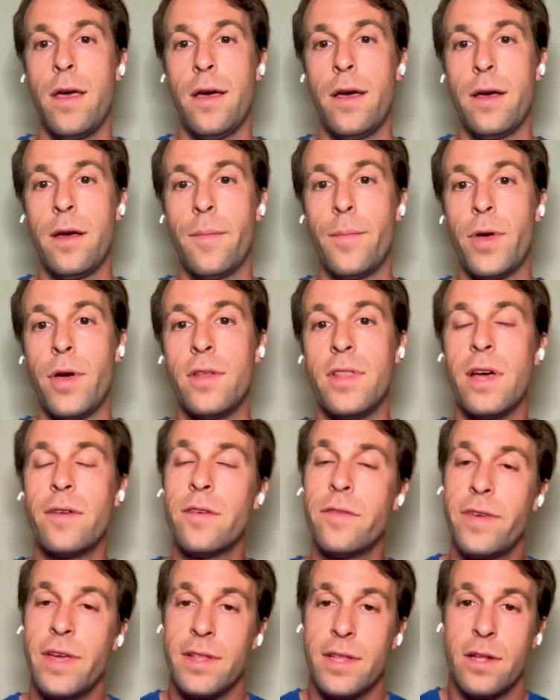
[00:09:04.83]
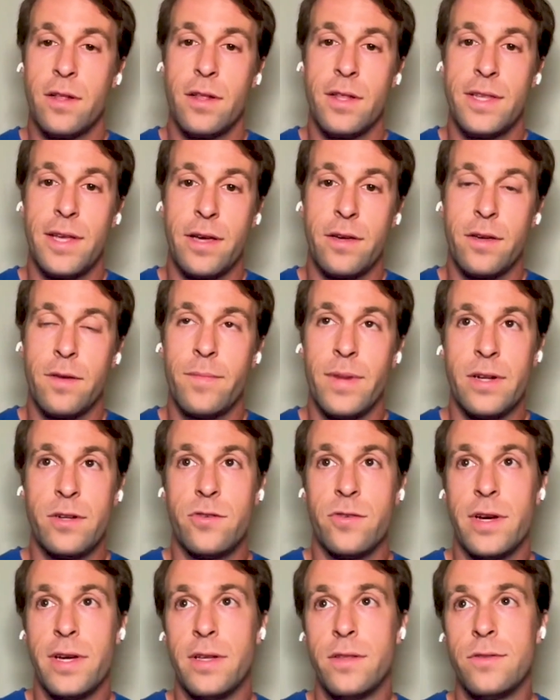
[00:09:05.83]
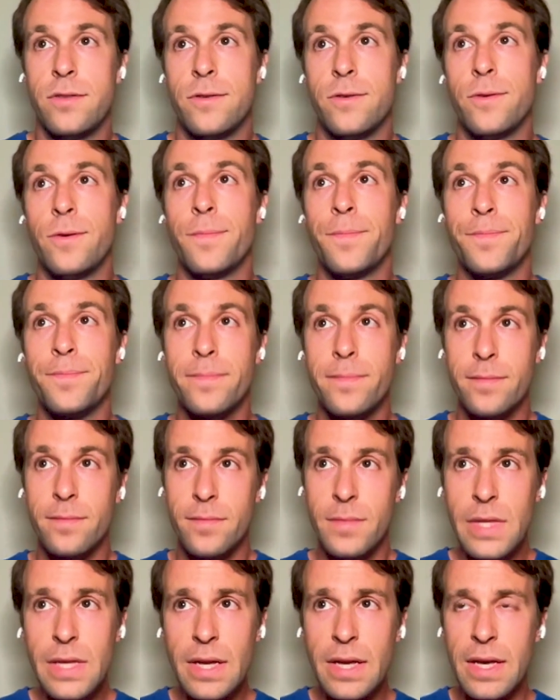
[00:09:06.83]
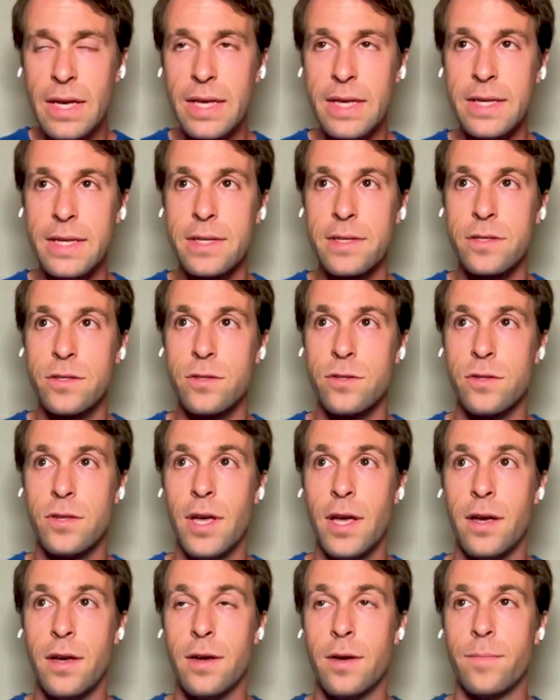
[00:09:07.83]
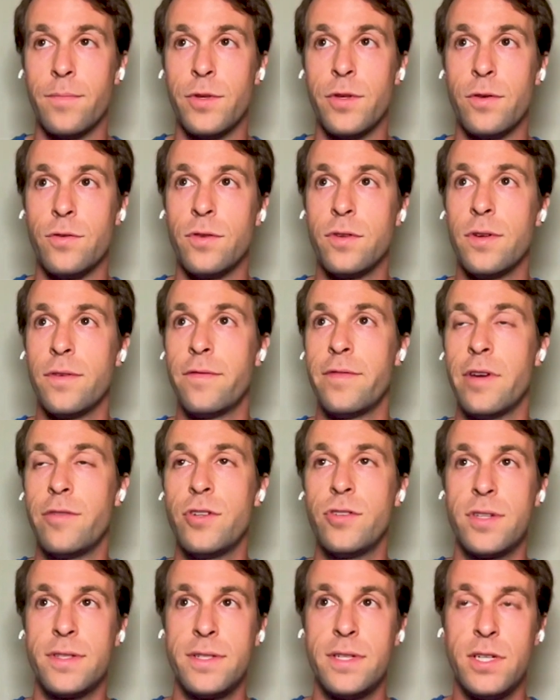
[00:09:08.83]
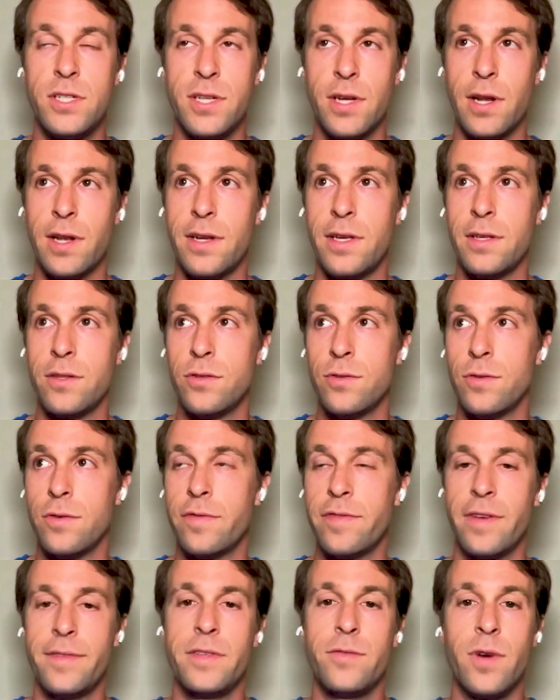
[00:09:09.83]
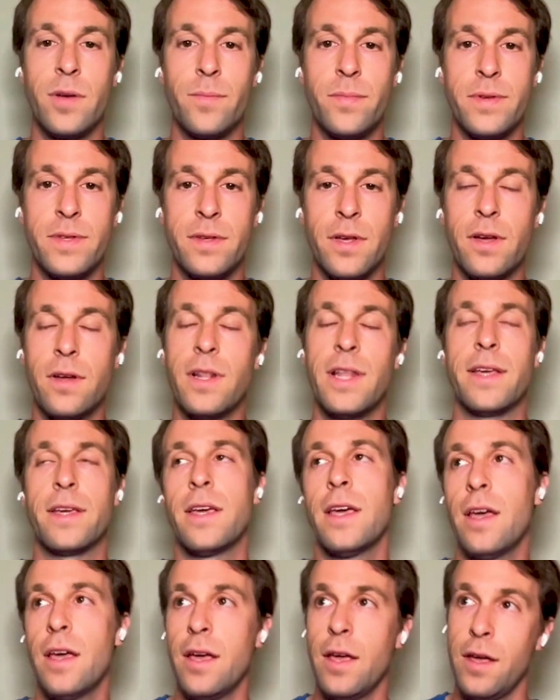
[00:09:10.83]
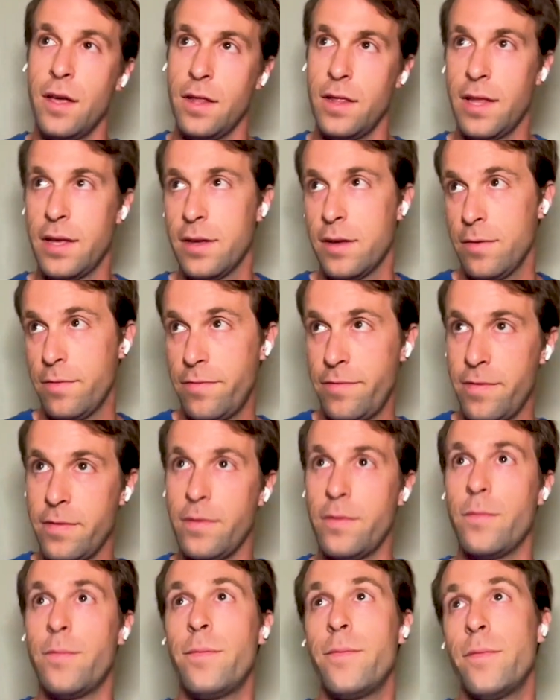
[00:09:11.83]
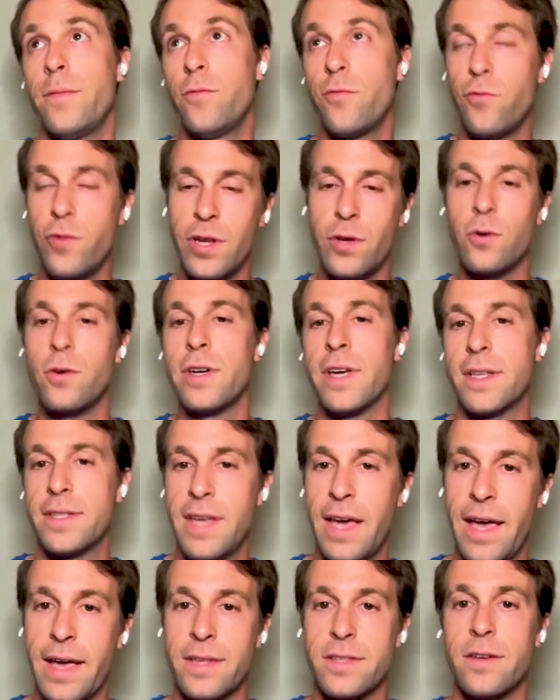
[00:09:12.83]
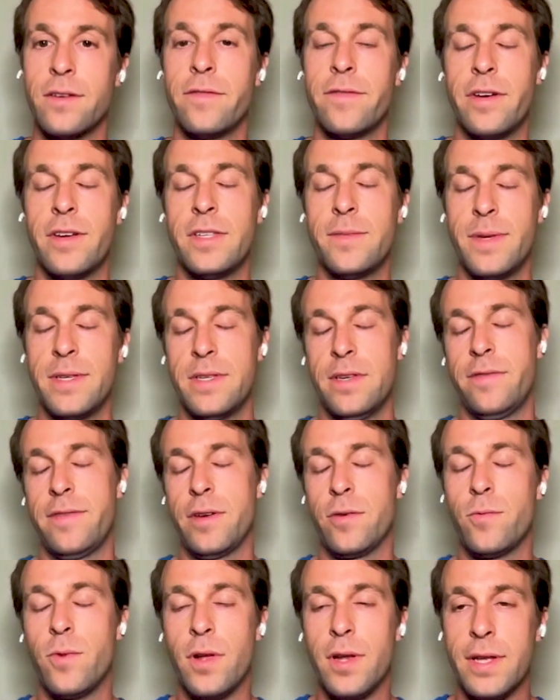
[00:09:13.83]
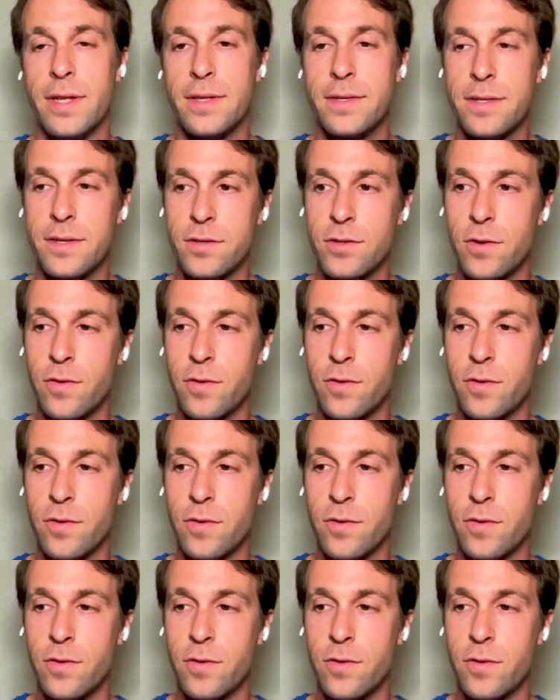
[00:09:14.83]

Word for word: Um, another thing that an attacker might try and do is um, you know very strategically do 51 uh, like like reorg attacks on very specific wallets.